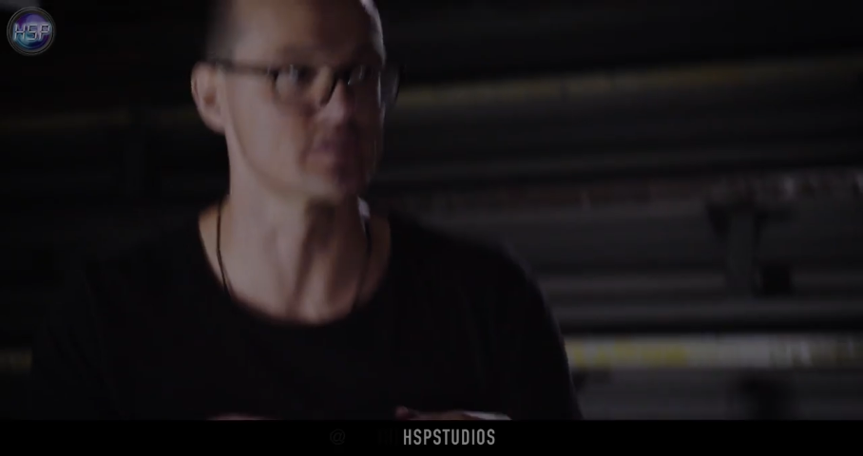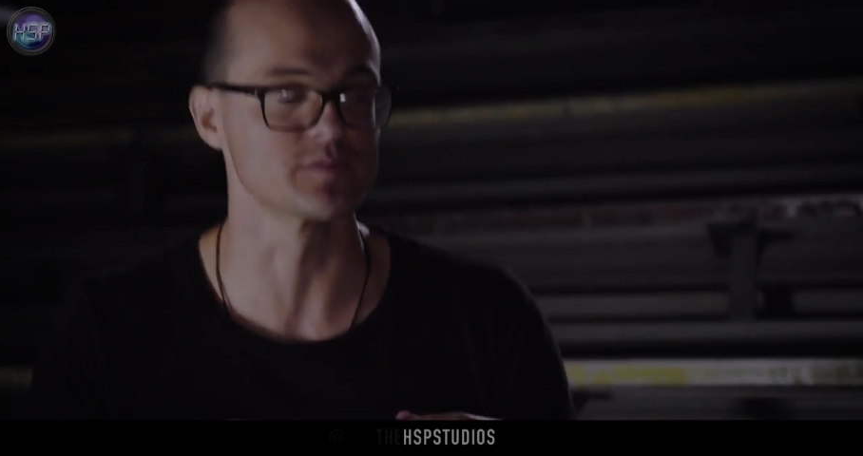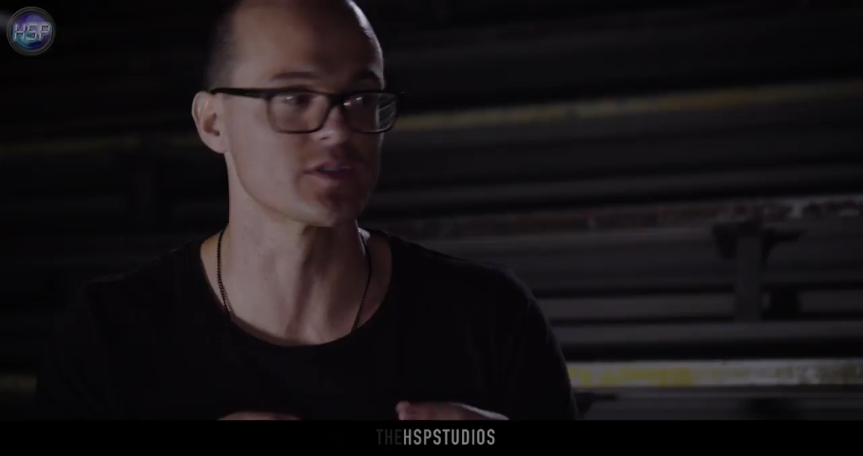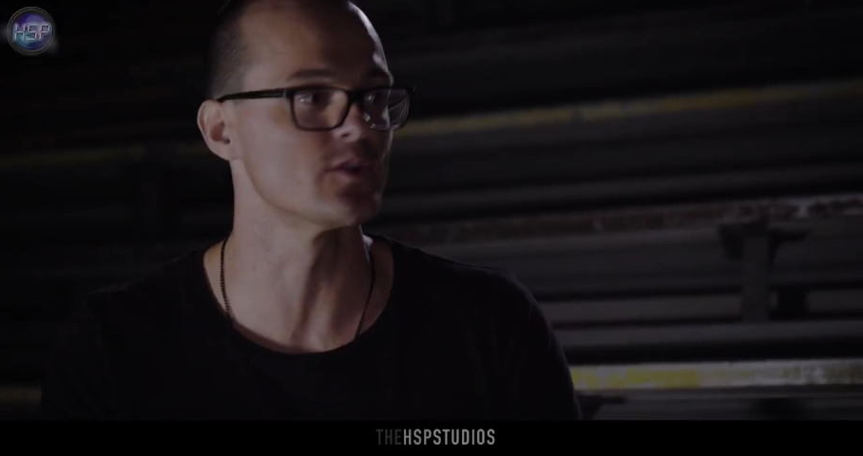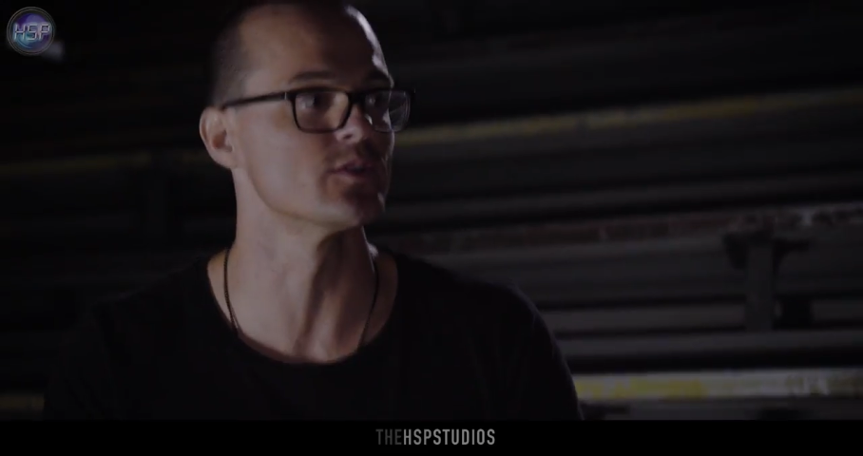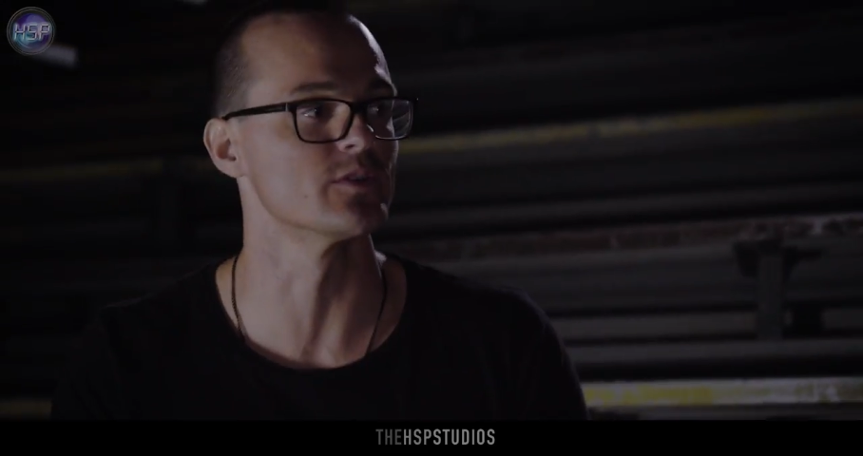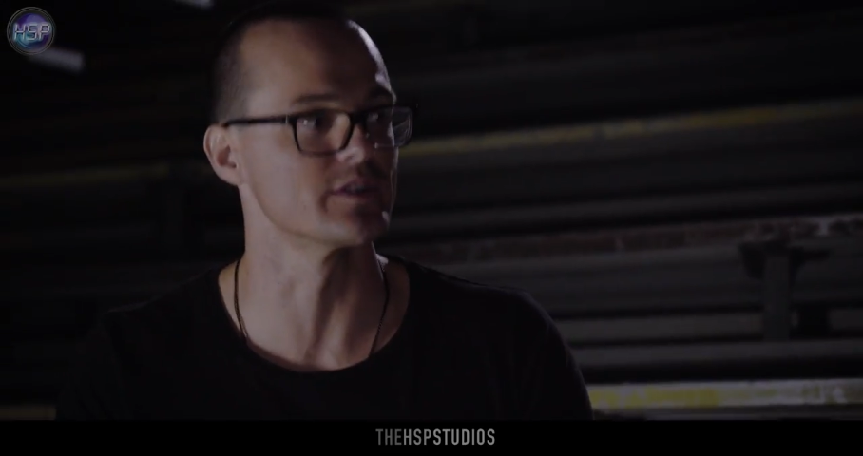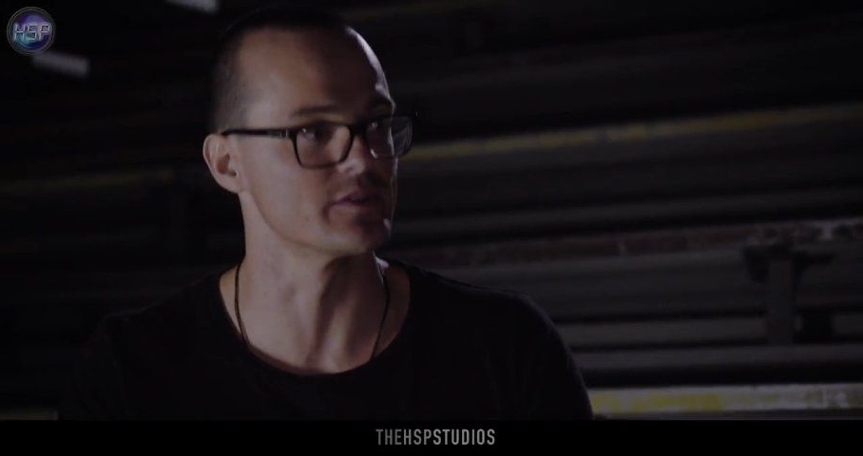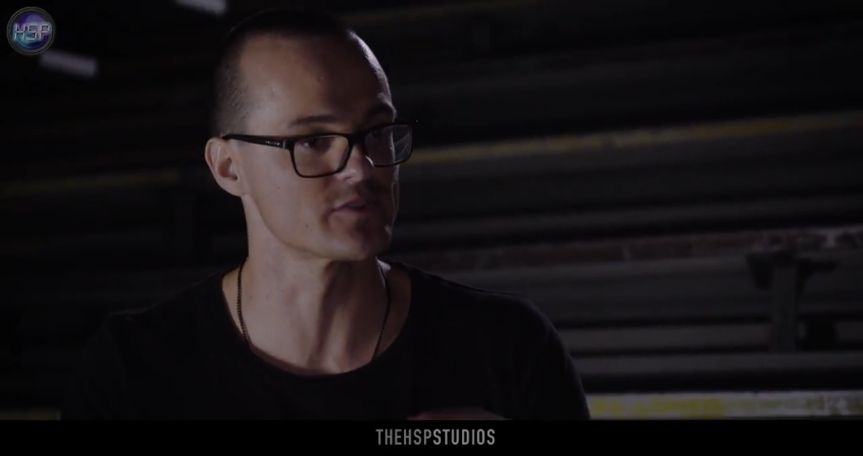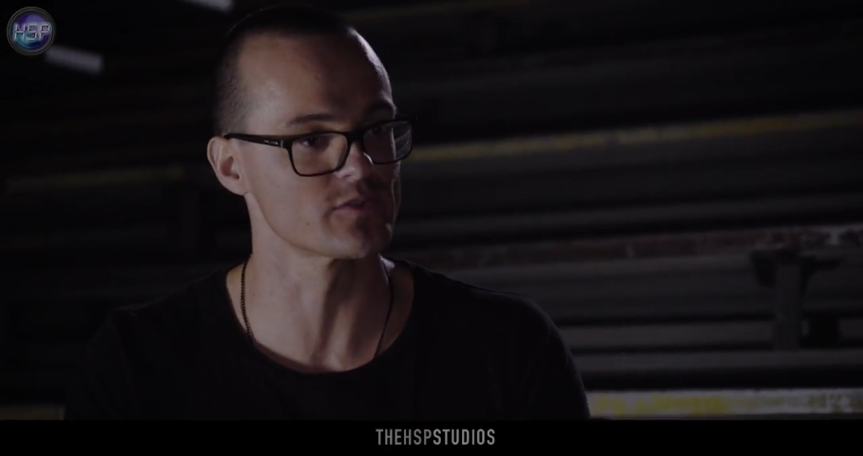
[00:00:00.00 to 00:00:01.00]
which was cool,
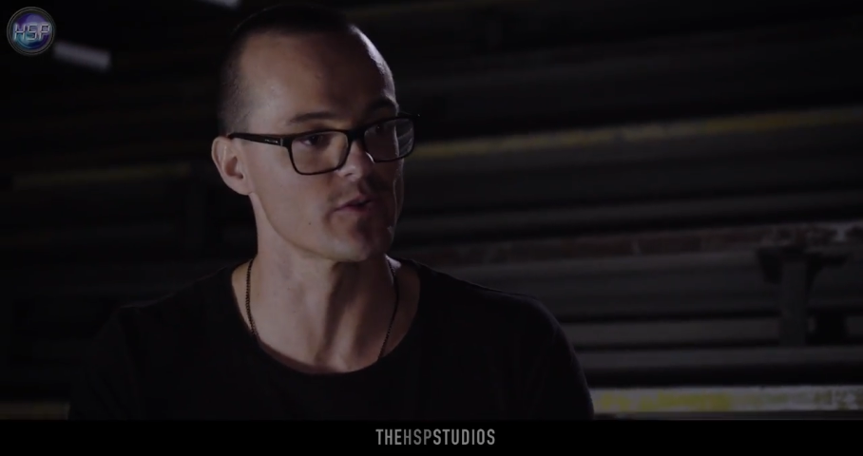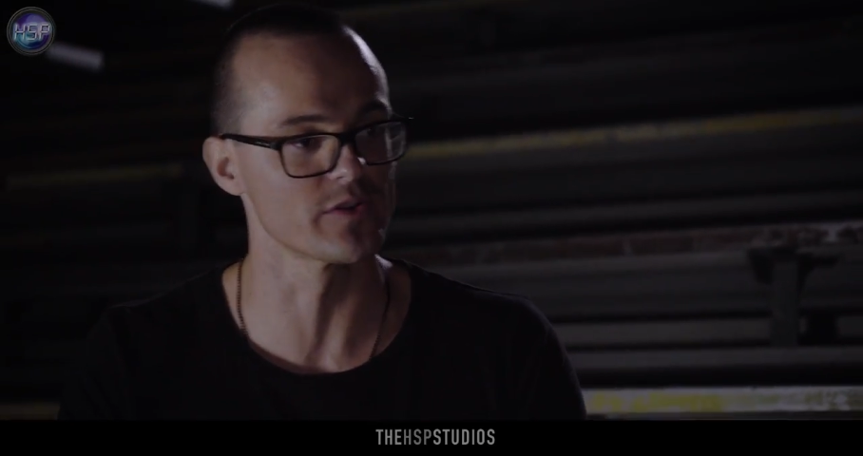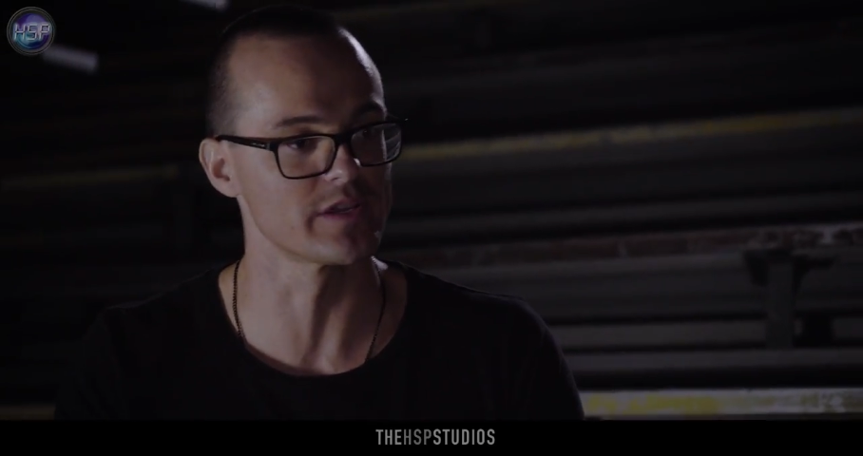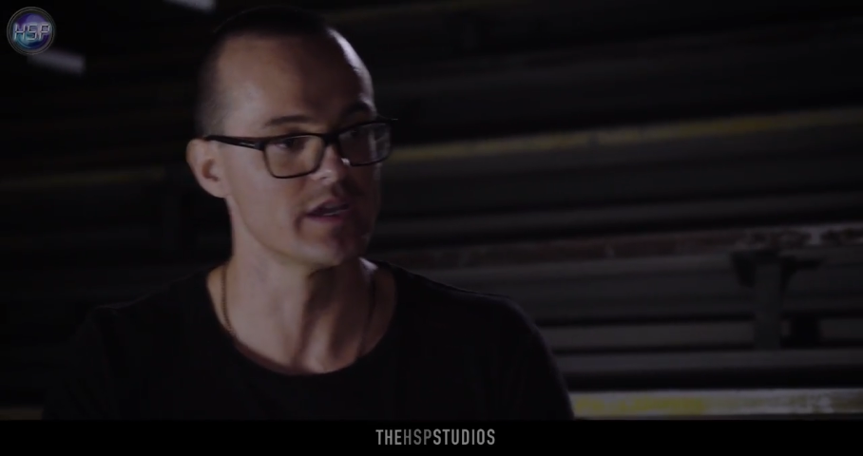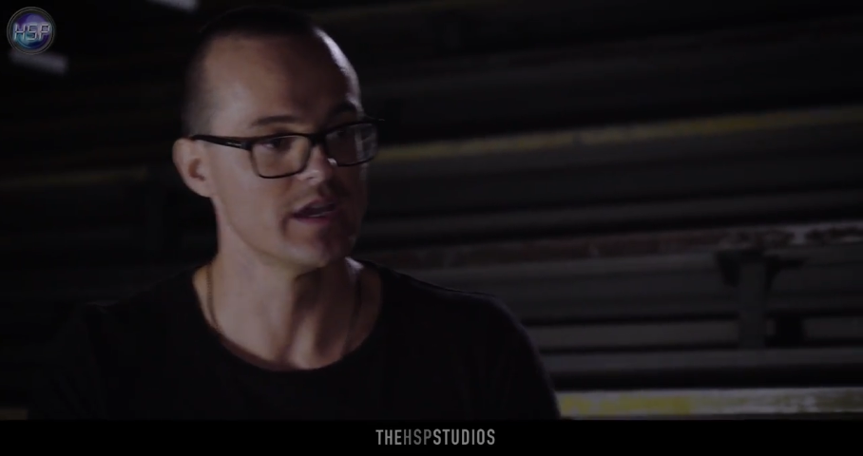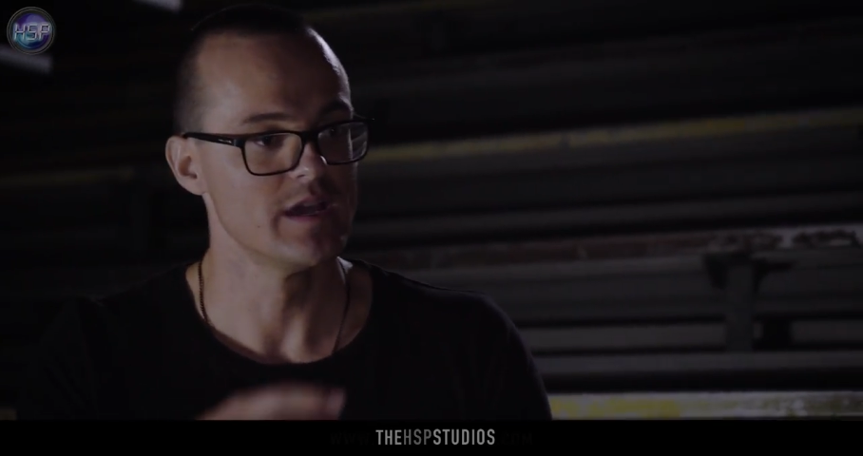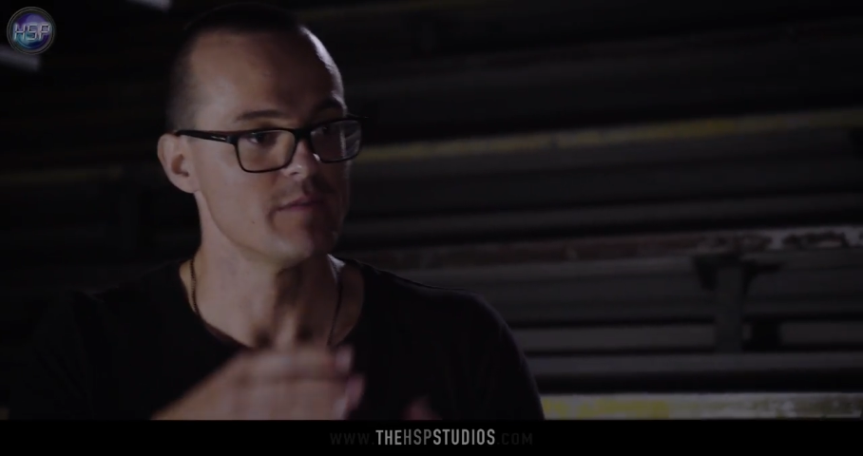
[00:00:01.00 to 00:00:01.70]
and your story.